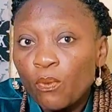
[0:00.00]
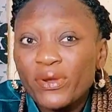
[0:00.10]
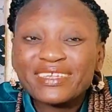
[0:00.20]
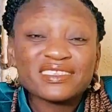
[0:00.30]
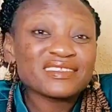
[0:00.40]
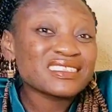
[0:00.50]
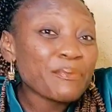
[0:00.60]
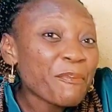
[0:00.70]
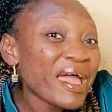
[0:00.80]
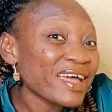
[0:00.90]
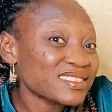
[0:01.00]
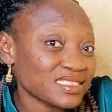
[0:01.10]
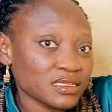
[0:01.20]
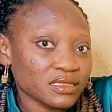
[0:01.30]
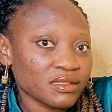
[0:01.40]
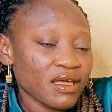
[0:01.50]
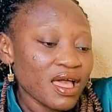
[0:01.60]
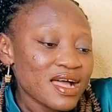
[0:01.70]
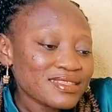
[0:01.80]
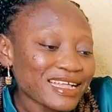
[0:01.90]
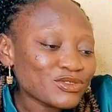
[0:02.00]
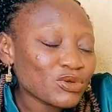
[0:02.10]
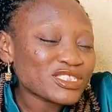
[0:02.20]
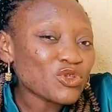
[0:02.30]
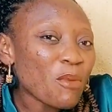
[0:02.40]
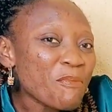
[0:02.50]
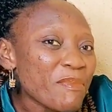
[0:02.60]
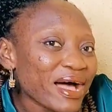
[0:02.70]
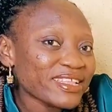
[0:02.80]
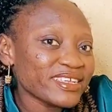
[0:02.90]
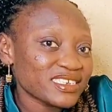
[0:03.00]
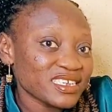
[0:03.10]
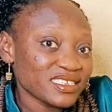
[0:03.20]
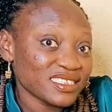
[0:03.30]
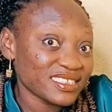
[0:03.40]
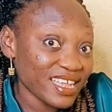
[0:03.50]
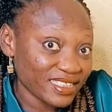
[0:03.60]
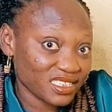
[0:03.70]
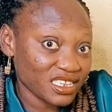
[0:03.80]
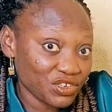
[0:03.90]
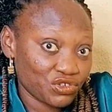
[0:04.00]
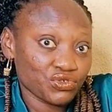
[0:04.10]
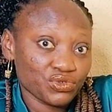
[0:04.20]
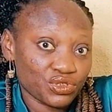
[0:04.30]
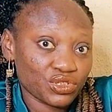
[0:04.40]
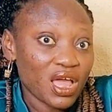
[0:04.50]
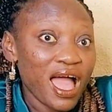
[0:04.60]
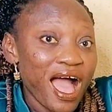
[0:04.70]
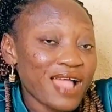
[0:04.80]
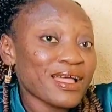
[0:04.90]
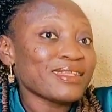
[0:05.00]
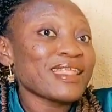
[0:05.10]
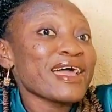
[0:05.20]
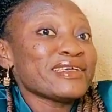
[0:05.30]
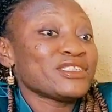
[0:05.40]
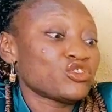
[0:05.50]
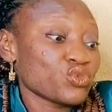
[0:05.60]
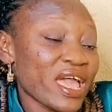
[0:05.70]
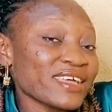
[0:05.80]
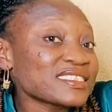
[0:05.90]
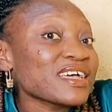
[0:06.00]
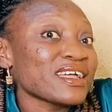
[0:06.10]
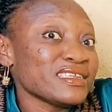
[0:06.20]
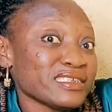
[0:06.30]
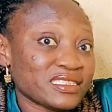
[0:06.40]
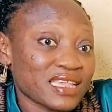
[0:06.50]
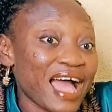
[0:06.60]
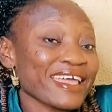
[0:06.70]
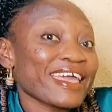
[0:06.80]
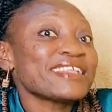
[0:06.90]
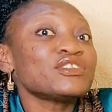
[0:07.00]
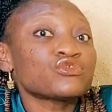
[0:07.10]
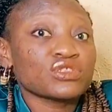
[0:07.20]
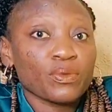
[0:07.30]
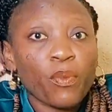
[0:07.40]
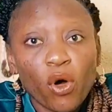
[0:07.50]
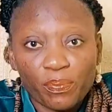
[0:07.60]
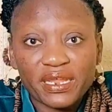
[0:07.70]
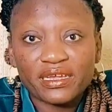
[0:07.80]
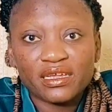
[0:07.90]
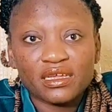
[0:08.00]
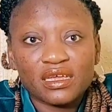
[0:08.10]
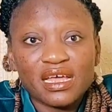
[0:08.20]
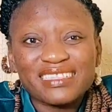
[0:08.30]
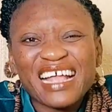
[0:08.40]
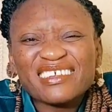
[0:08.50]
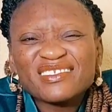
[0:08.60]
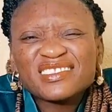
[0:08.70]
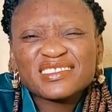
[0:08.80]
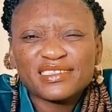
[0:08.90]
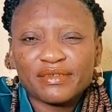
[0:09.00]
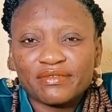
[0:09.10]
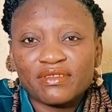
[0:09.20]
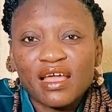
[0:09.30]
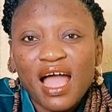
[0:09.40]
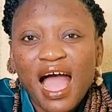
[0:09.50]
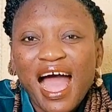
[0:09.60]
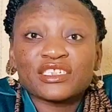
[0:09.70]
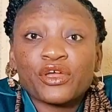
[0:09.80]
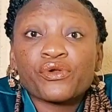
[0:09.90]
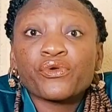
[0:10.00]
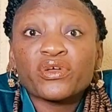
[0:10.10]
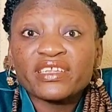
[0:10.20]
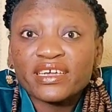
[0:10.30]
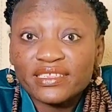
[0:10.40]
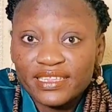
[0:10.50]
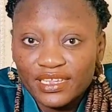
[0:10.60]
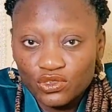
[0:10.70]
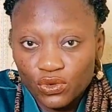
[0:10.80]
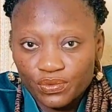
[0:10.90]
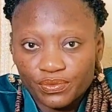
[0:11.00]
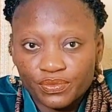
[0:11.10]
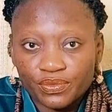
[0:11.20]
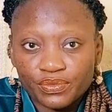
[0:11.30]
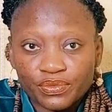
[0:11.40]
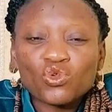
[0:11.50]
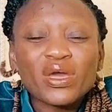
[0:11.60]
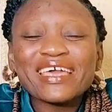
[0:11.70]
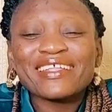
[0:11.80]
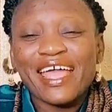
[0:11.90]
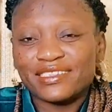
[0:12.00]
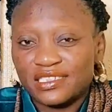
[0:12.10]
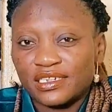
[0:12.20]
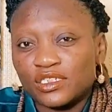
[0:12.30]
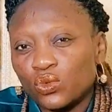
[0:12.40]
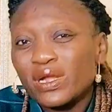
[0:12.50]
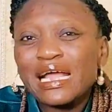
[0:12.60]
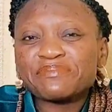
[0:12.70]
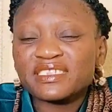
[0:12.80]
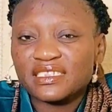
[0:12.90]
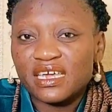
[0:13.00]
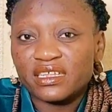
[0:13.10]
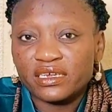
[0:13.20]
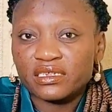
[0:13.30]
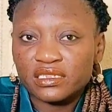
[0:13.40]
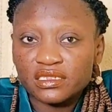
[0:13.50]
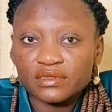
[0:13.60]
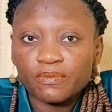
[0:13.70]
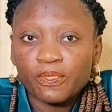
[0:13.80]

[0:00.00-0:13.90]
but it is the person that does not manage his debt issues and allow it to escalate and get into the public that is seen as a chronic debtor. So in essence, what I'm saying is,